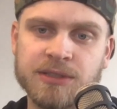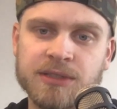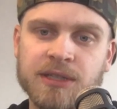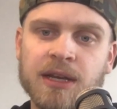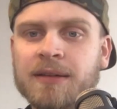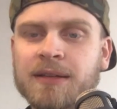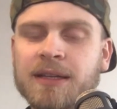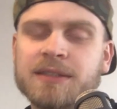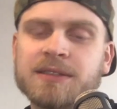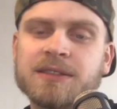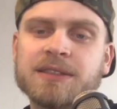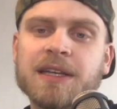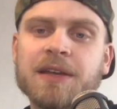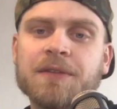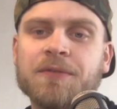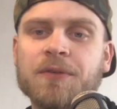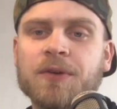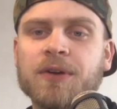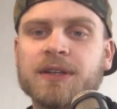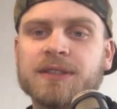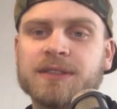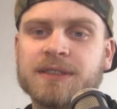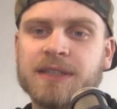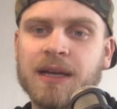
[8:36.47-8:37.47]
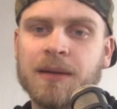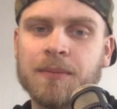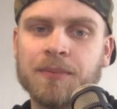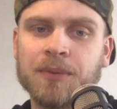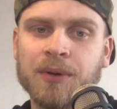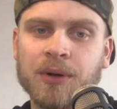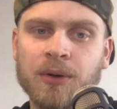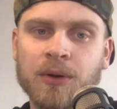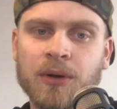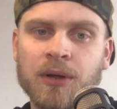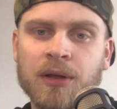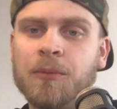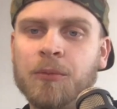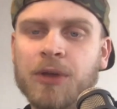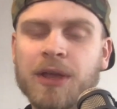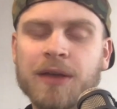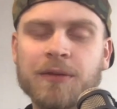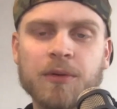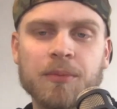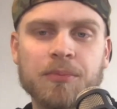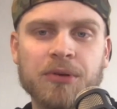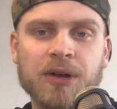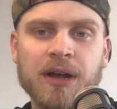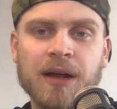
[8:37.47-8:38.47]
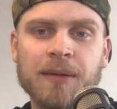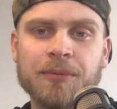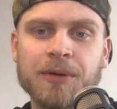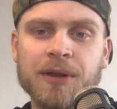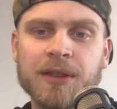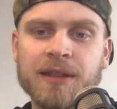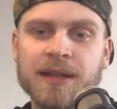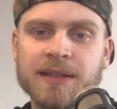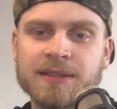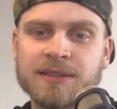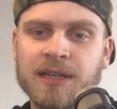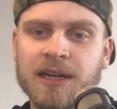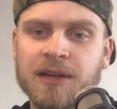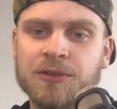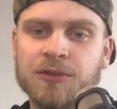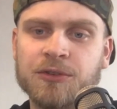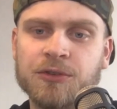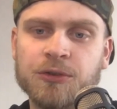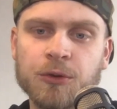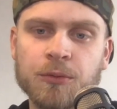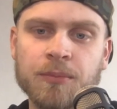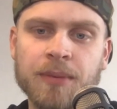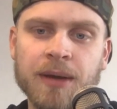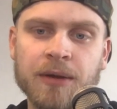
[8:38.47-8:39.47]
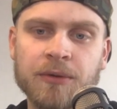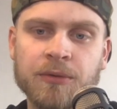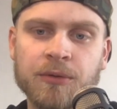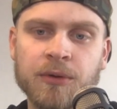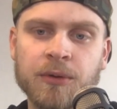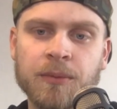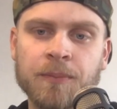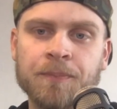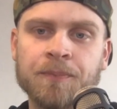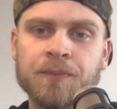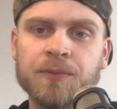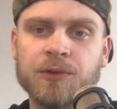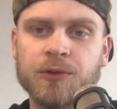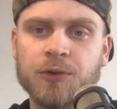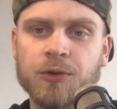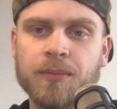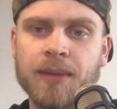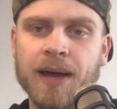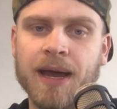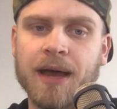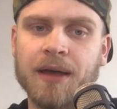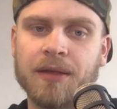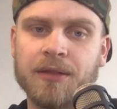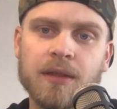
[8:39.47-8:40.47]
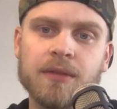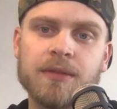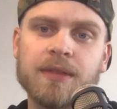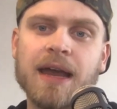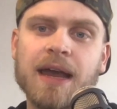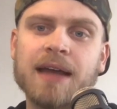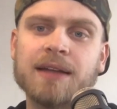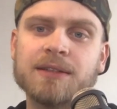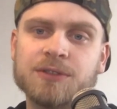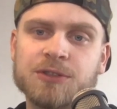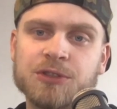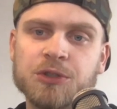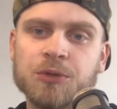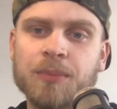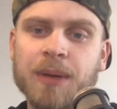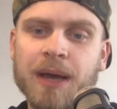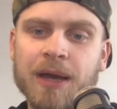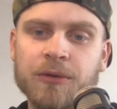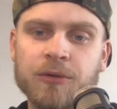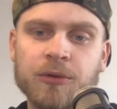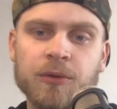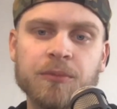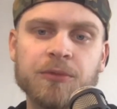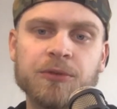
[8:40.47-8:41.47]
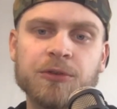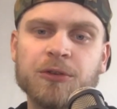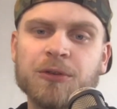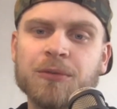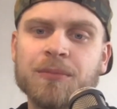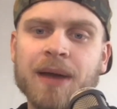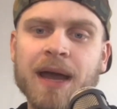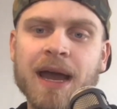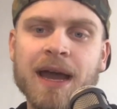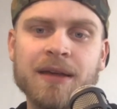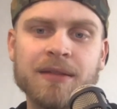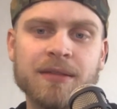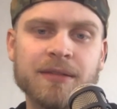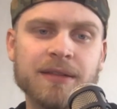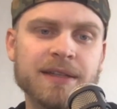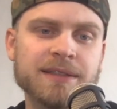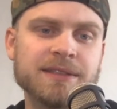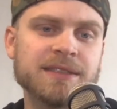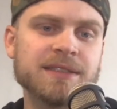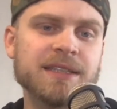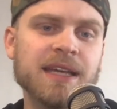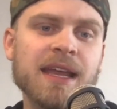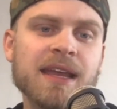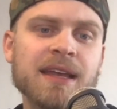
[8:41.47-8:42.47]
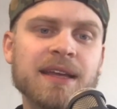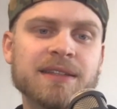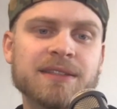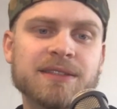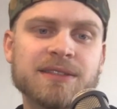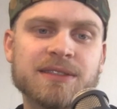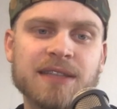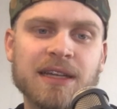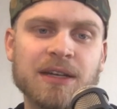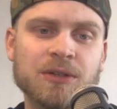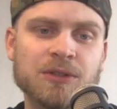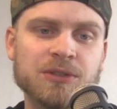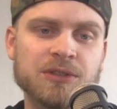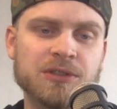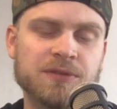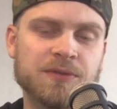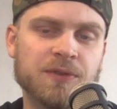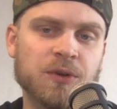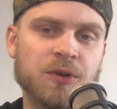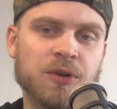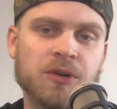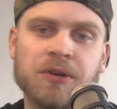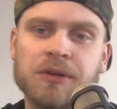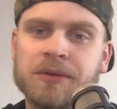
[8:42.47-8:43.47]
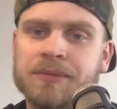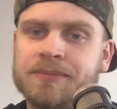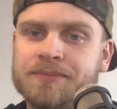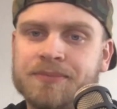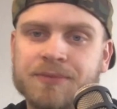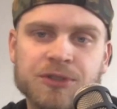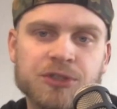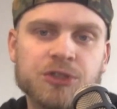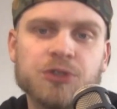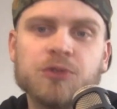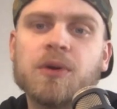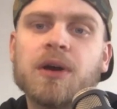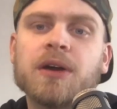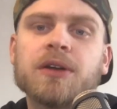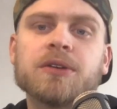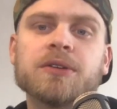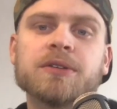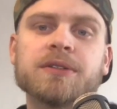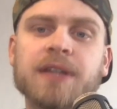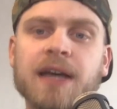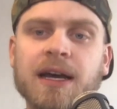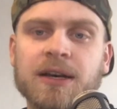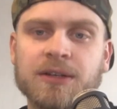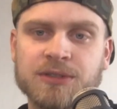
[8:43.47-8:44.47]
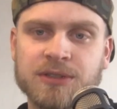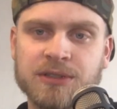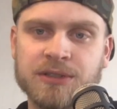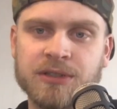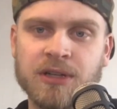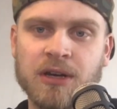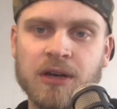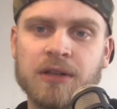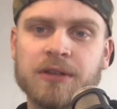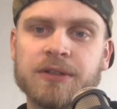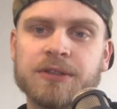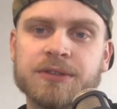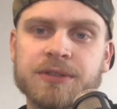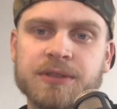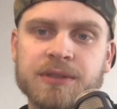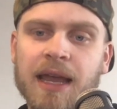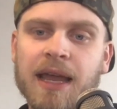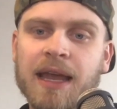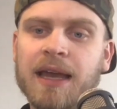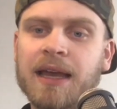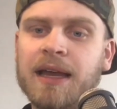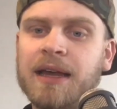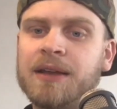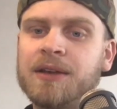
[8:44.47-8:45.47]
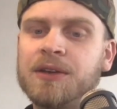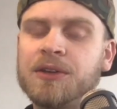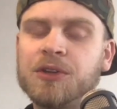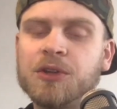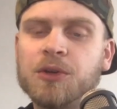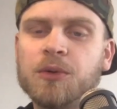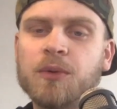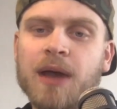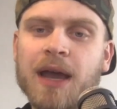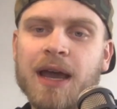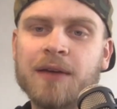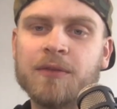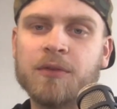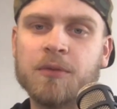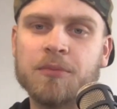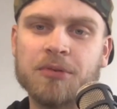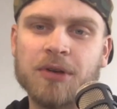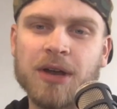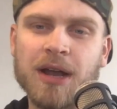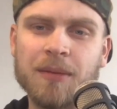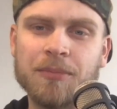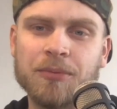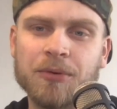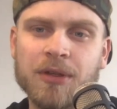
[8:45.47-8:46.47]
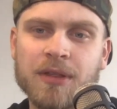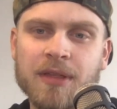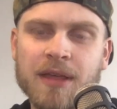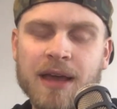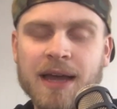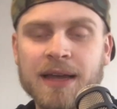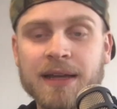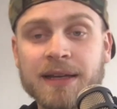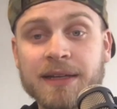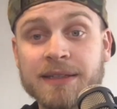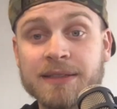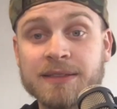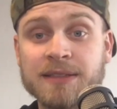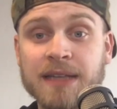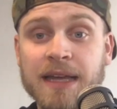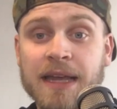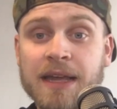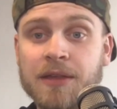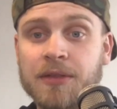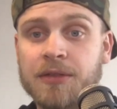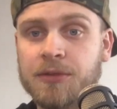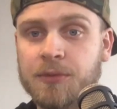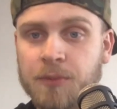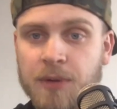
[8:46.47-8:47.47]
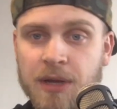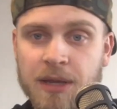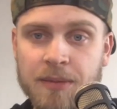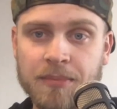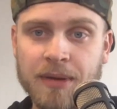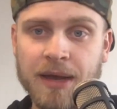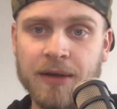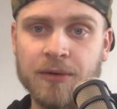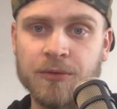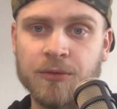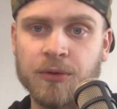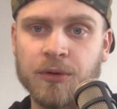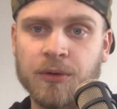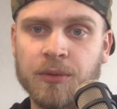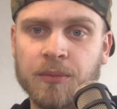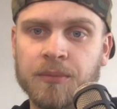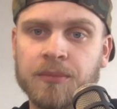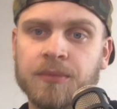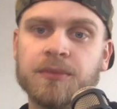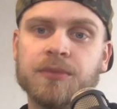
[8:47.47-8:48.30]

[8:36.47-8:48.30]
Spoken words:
Let's say, for example, we have a property that's a 2-bedroom, 2-bath. That 2-bedroom, 2-bath, let's say it sells for $200,000. And you have a property that is a 3-bedroom,